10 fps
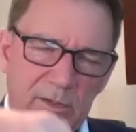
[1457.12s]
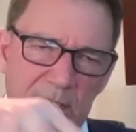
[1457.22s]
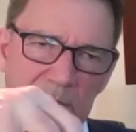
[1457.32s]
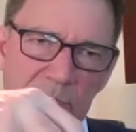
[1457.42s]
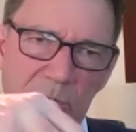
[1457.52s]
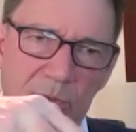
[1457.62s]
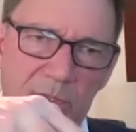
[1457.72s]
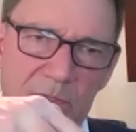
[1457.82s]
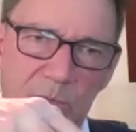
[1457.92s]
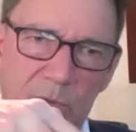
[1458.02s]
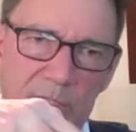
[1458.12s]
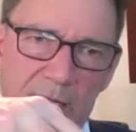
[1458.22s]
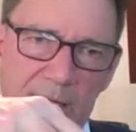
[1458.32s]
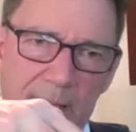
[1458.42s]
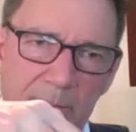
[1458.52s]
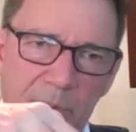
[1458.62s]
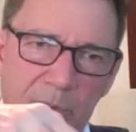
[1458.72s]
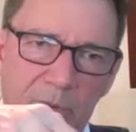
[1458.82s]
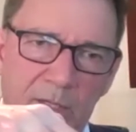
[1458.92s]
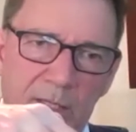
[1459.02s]
They draw this water up,
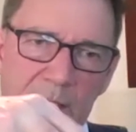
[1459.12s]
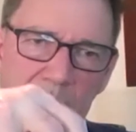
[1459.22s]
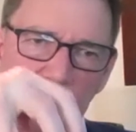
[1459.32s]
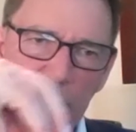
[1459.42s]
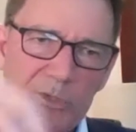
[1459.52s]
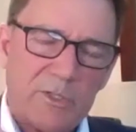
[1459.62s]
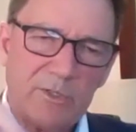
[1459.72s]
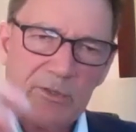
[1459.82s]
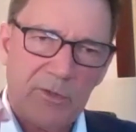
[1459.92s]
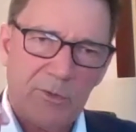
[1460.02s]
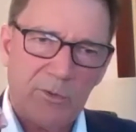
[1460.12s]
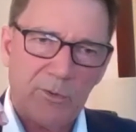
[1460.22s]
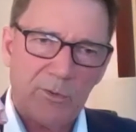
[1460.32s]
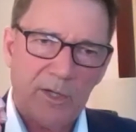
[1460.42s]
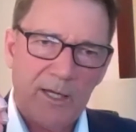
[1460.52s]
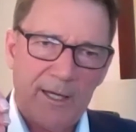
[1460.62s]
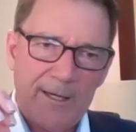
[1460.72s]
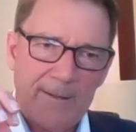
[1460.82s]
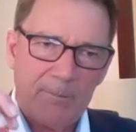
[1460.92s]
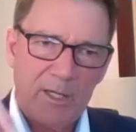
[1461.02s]
put it through
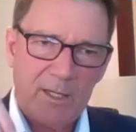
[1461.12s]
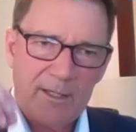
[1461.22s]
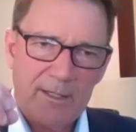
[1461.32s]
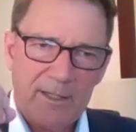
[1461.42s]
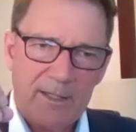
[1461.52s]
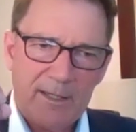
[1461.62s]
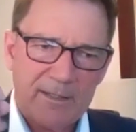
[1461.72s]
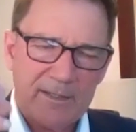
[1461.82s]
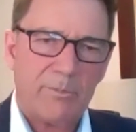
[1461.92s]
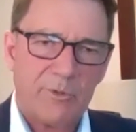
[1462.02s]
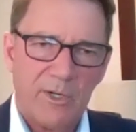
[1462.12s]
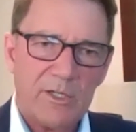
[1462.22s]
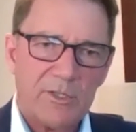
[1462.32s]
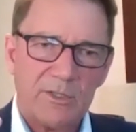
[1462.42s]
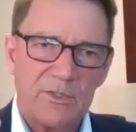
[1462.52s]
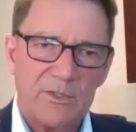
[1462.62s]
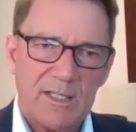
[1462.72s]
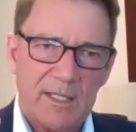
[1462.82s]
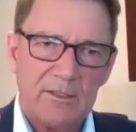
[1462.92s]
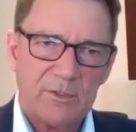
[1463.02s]
a separation
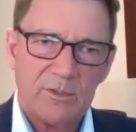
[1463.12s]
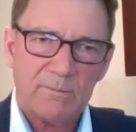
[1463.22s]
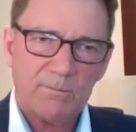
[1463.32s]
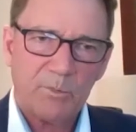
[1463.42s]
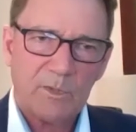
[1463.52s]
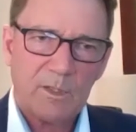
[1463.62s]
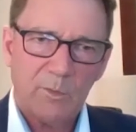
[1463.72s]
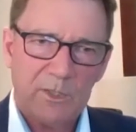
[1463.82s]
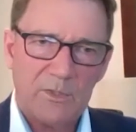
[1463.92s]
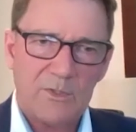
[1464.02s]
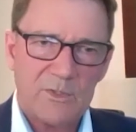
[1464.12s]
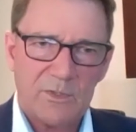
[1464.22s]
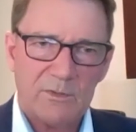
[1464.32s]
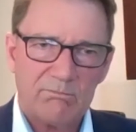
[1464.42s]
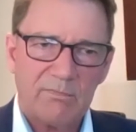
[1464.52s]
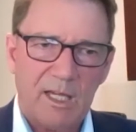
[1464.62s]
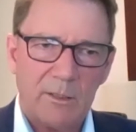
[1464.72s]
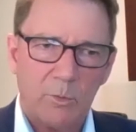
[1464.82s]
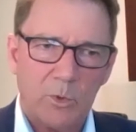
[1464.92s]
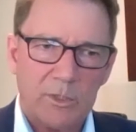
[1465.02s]
stage, which is
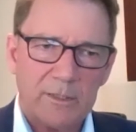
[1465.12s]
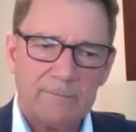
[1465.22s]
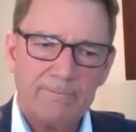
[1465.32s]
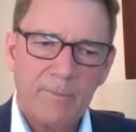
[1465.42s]
underwater.